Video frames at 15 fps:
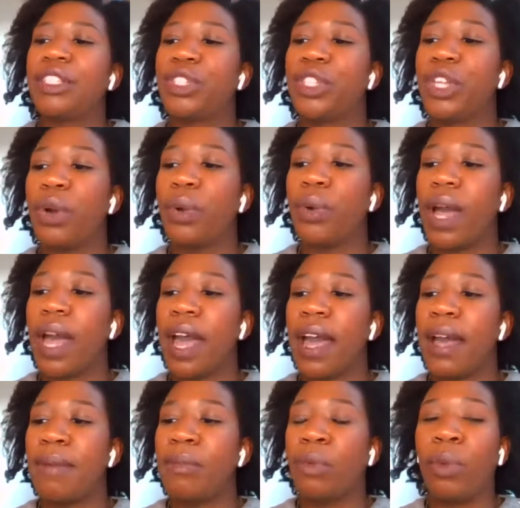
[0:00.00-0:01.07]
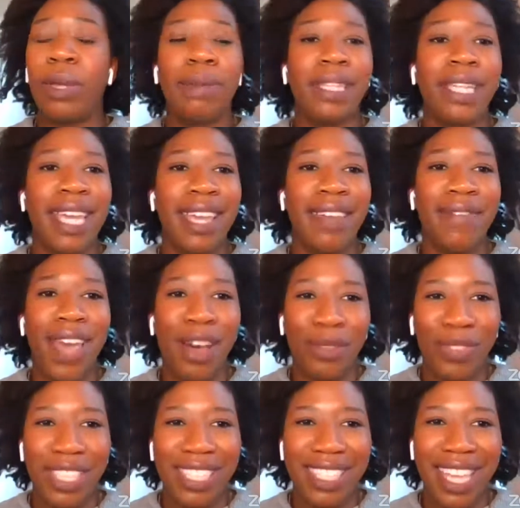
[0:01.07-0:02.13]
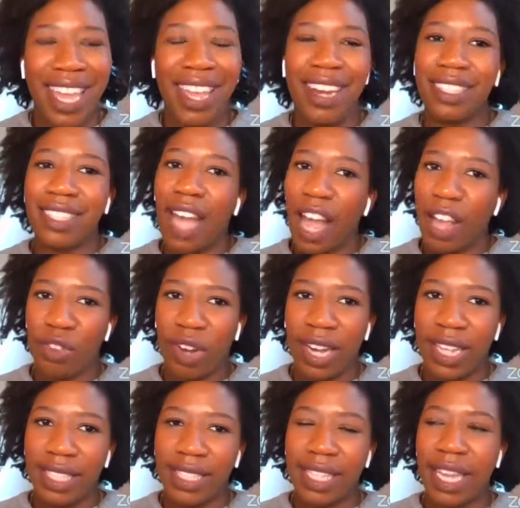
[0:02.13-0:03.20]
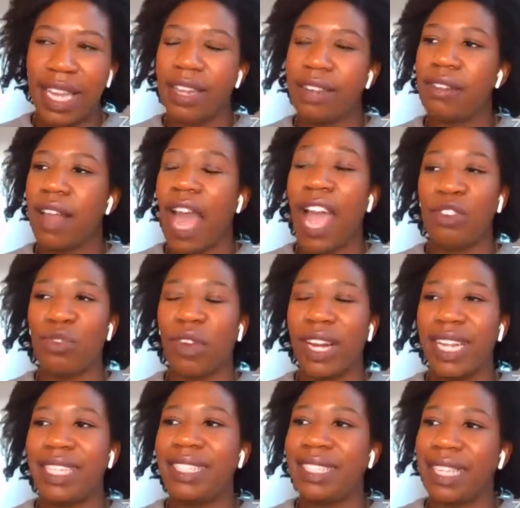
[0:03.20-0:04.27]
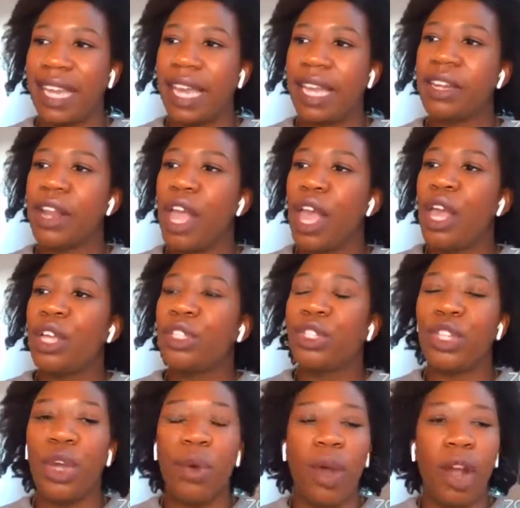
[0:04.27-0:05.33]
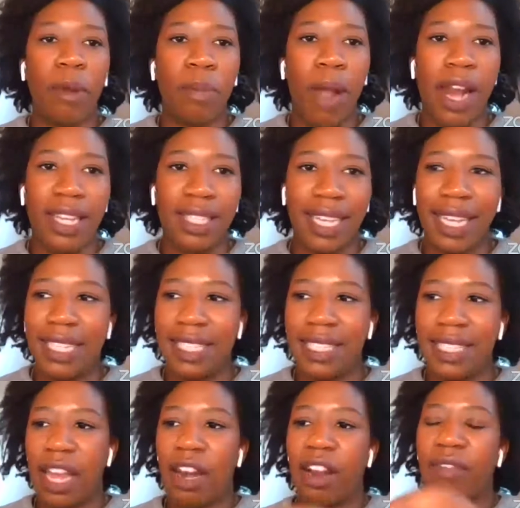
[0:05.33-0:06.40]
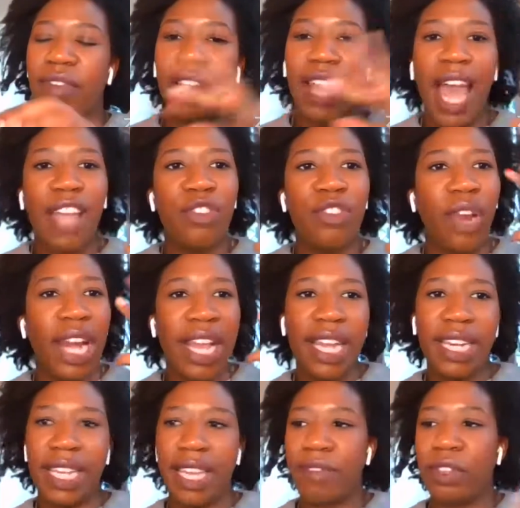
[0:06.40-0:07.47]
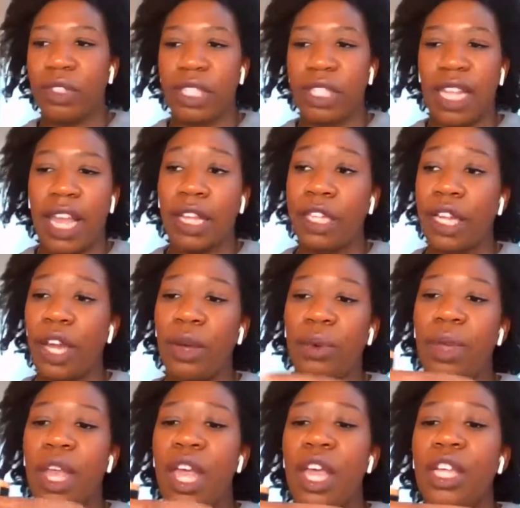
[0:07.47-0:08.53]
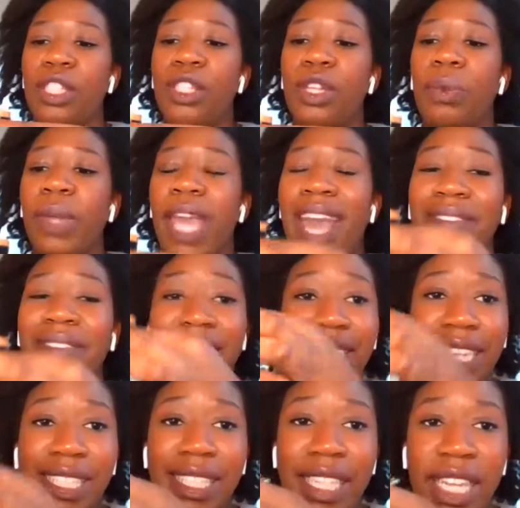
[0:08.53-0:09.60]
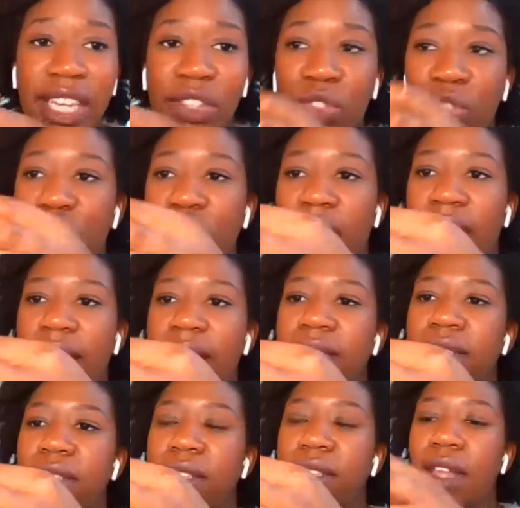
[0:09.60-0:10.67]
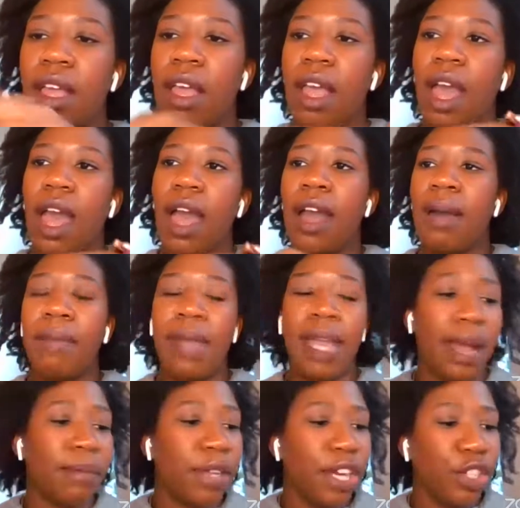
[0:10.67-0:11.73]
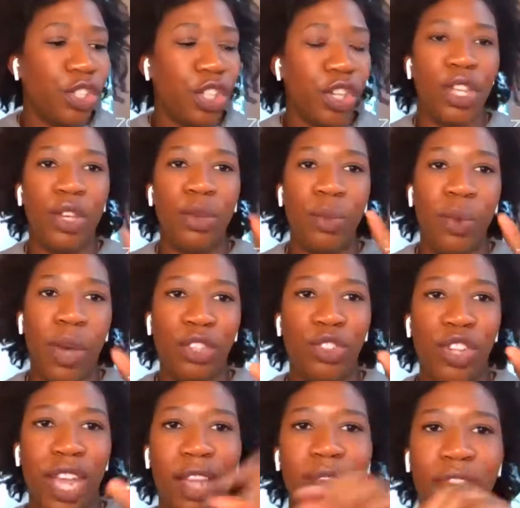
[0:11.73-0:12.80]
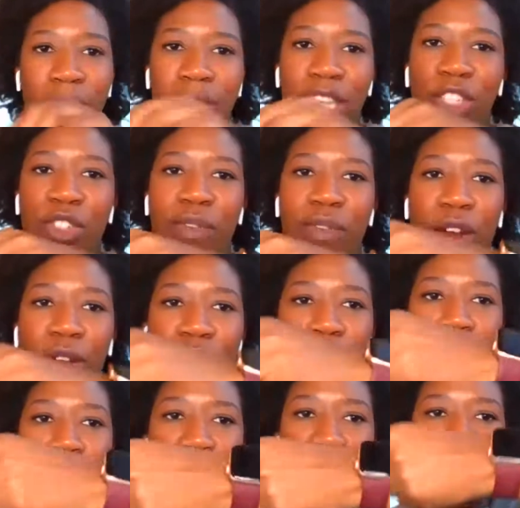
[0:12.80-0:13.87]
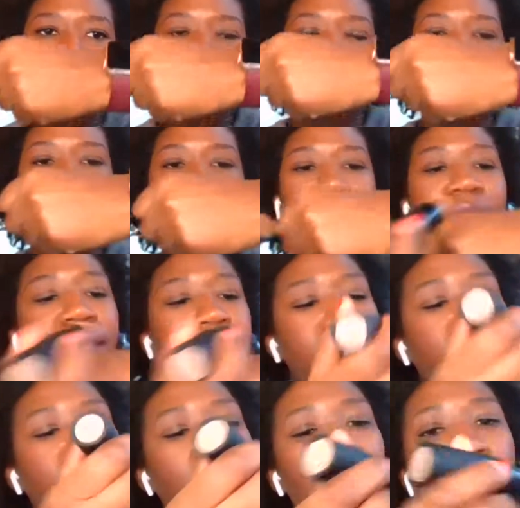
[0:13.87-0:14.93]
So um, we believe healthy skin is hydrating skin, hydrated skin. So our products, like I said, are very hydrating and give you a slight glow. So we have 16 shades um, and I'm gonna show you one shade from each of our four shade buckets.